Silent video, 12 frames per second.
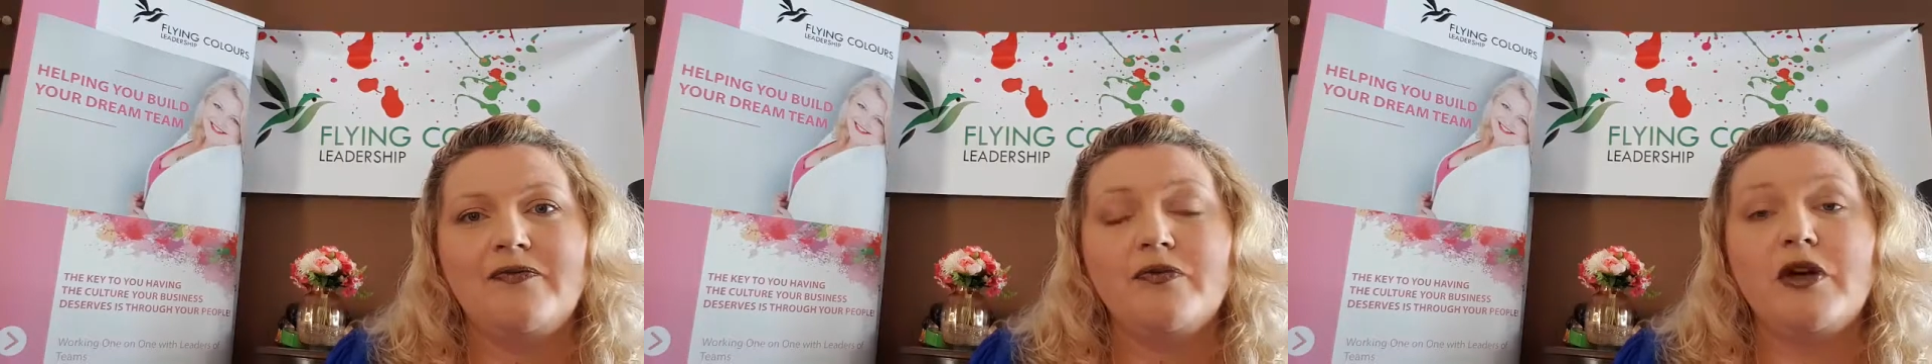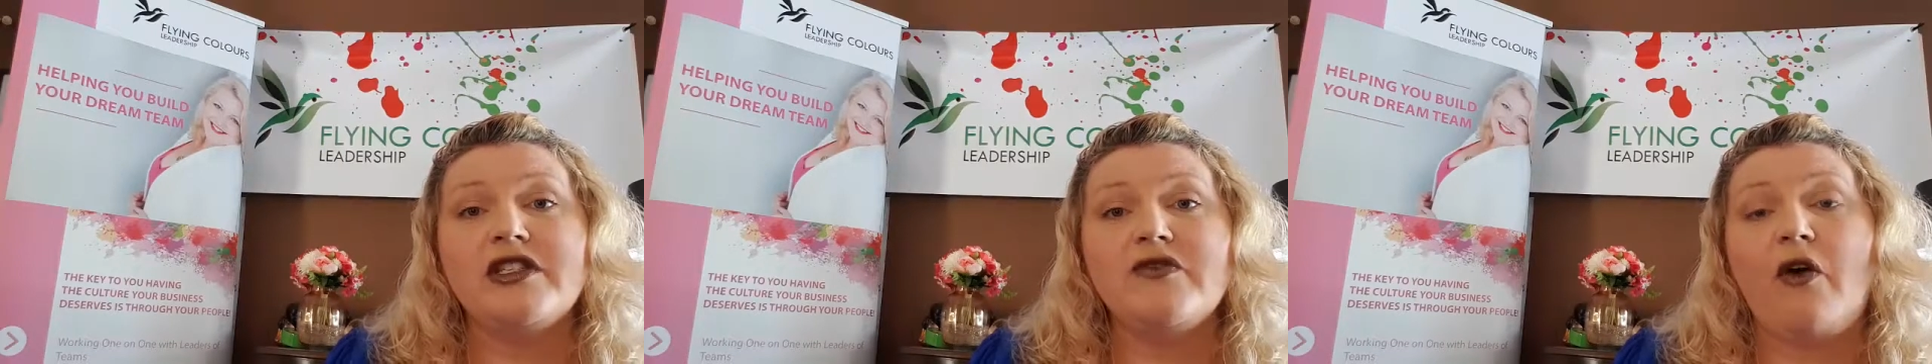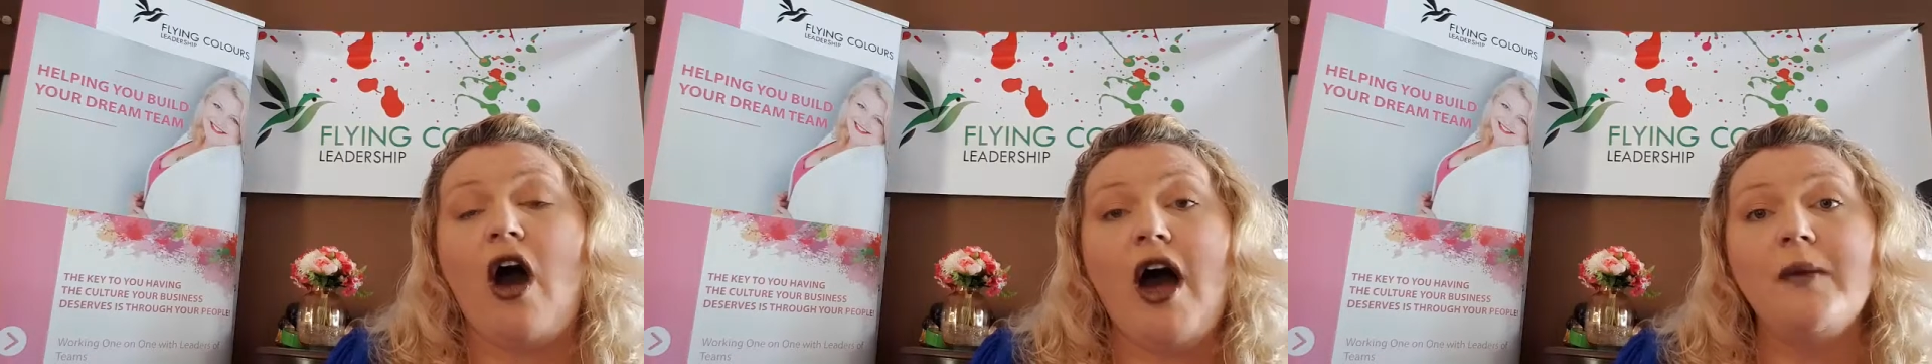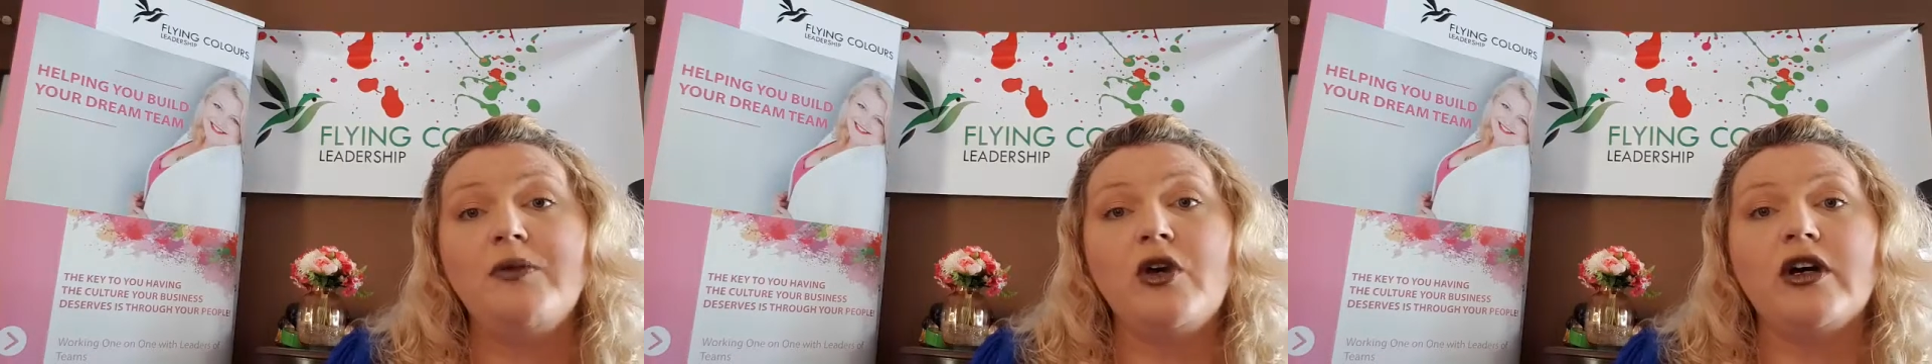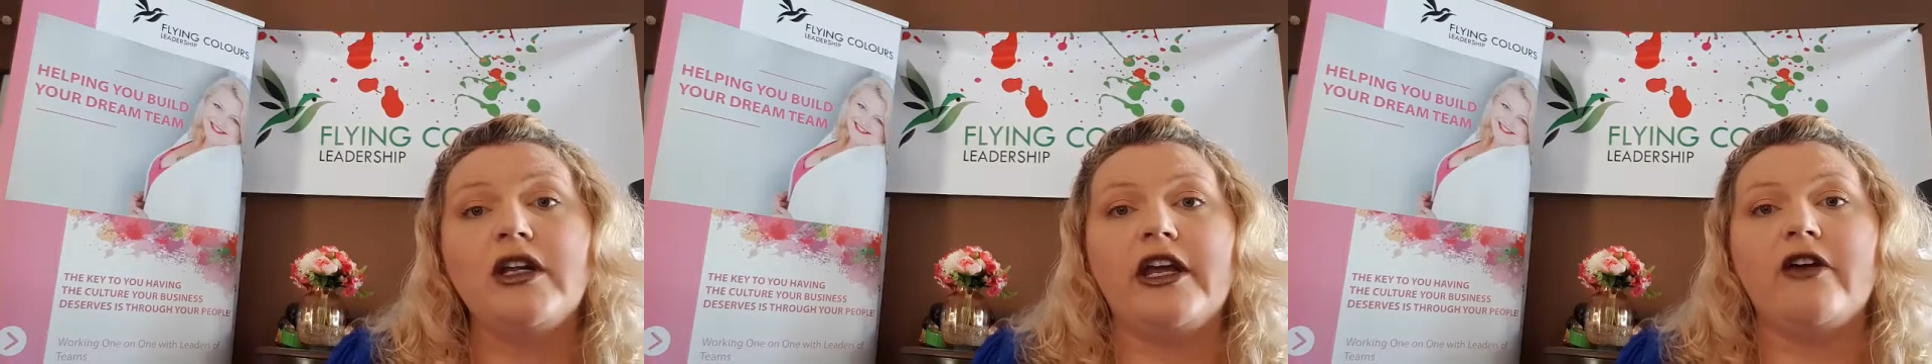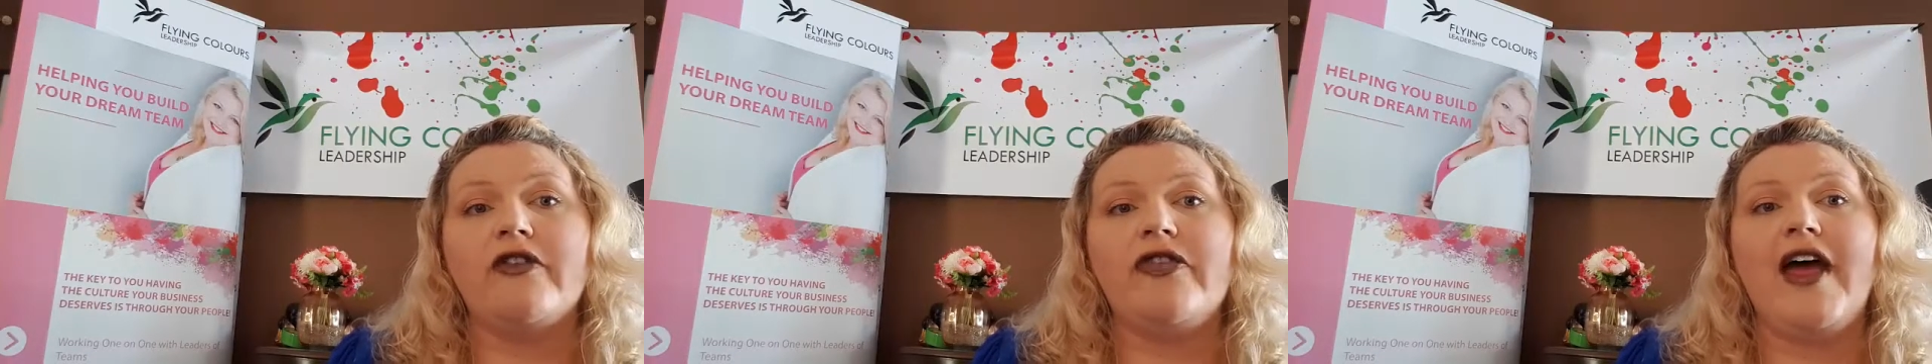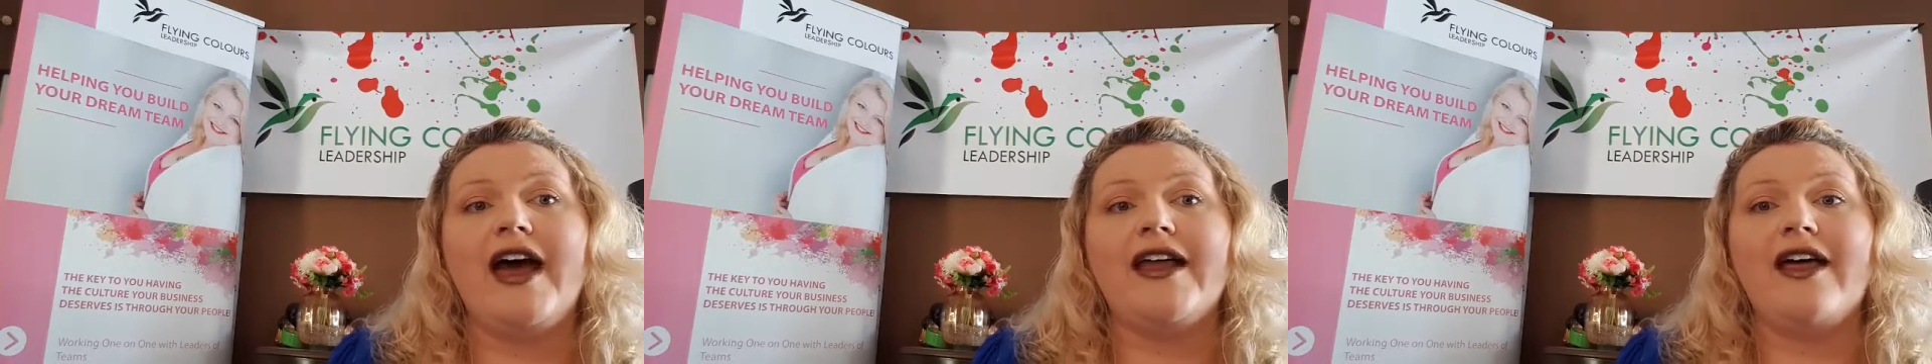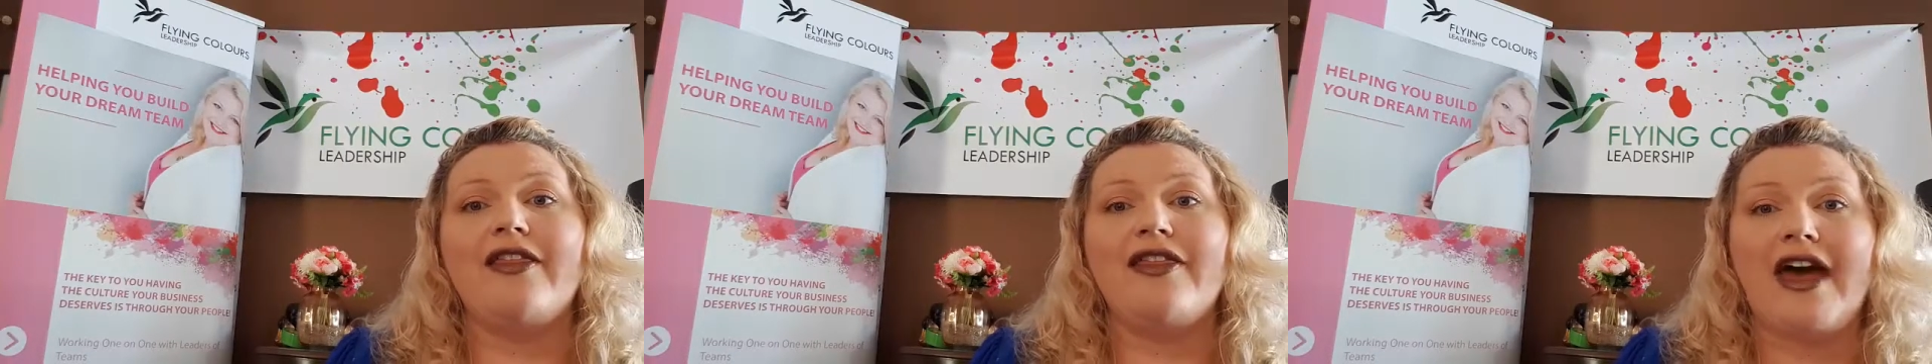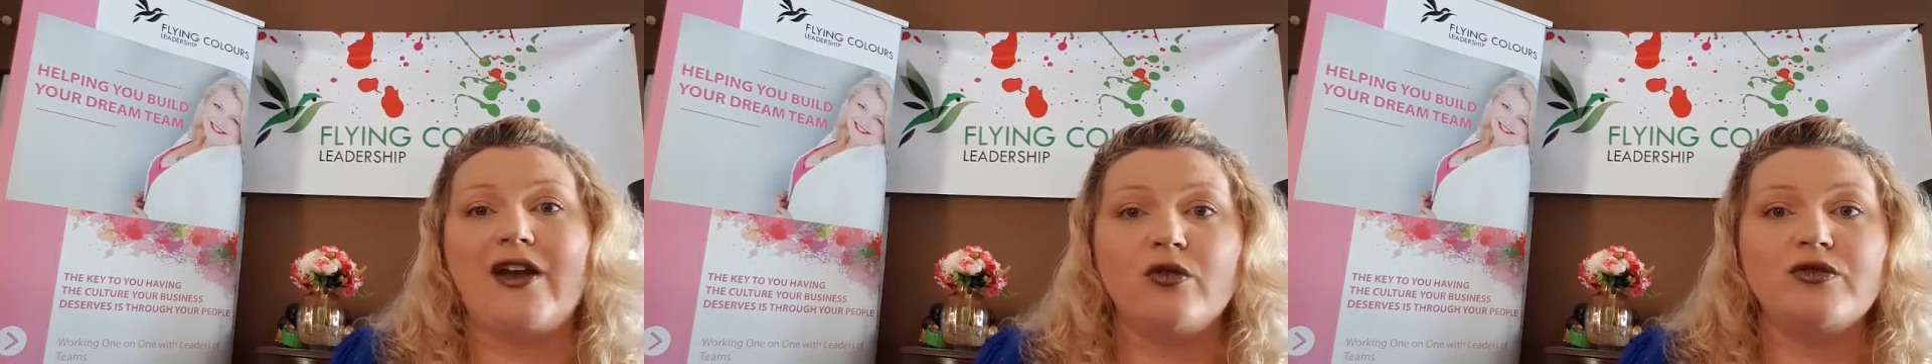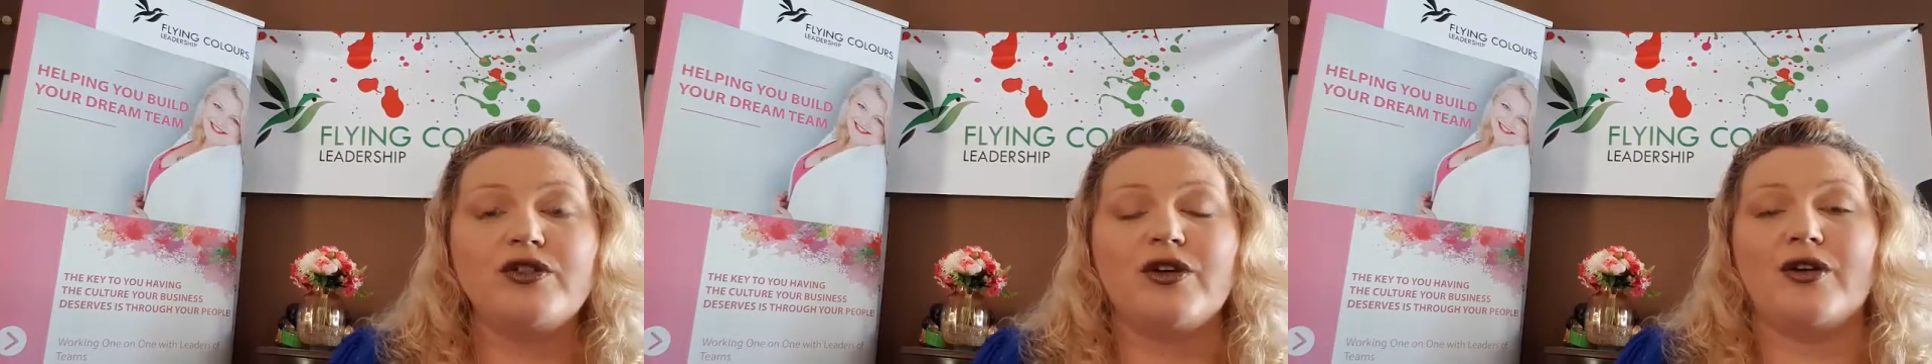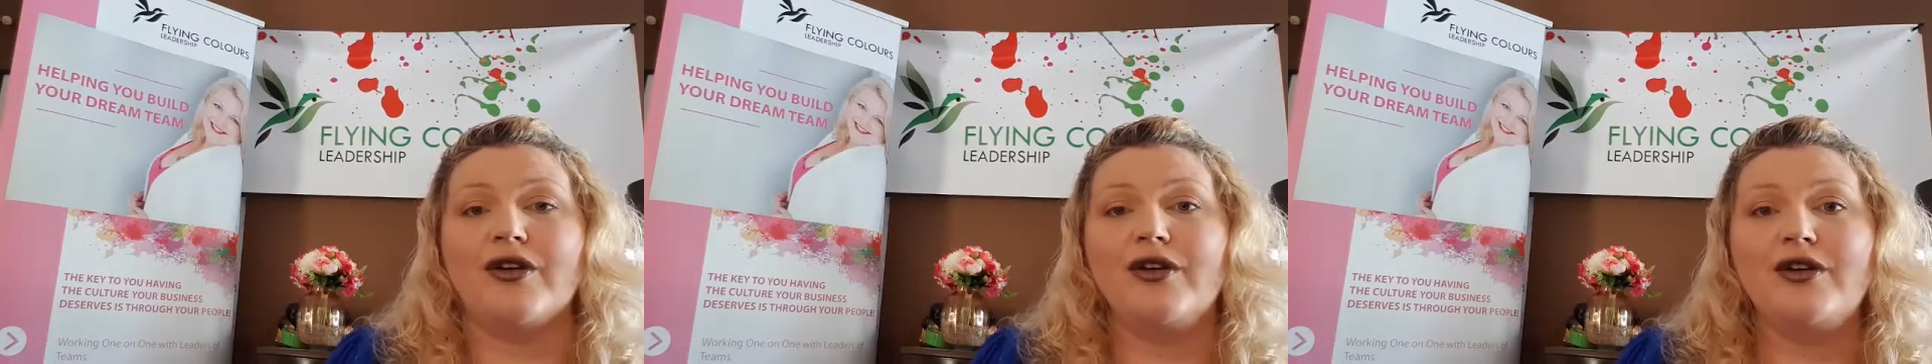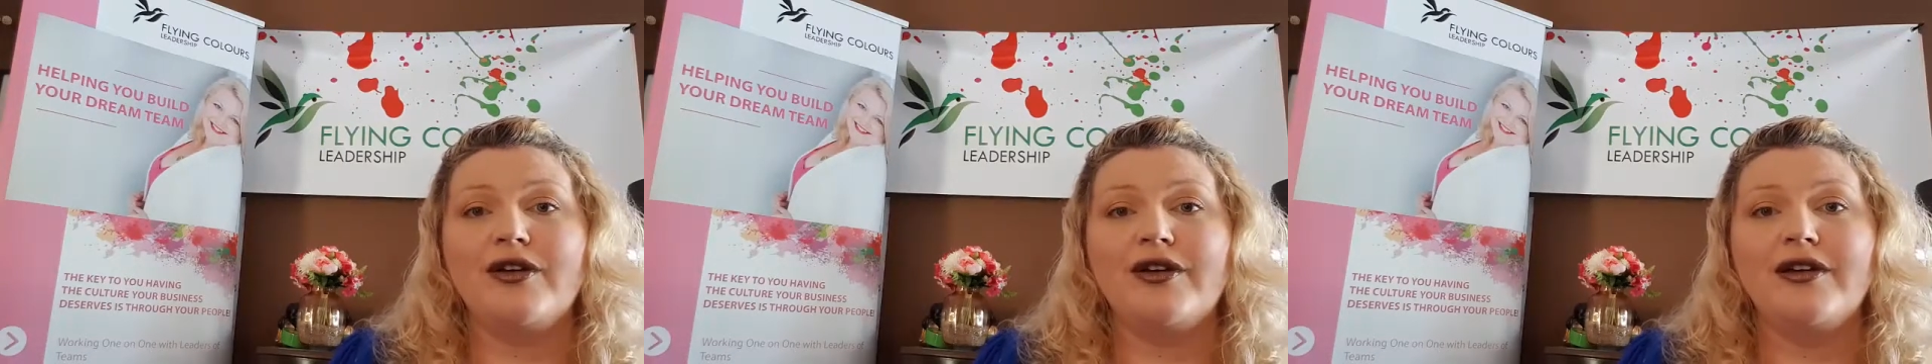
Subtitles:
Because if I'm not clear on that, that also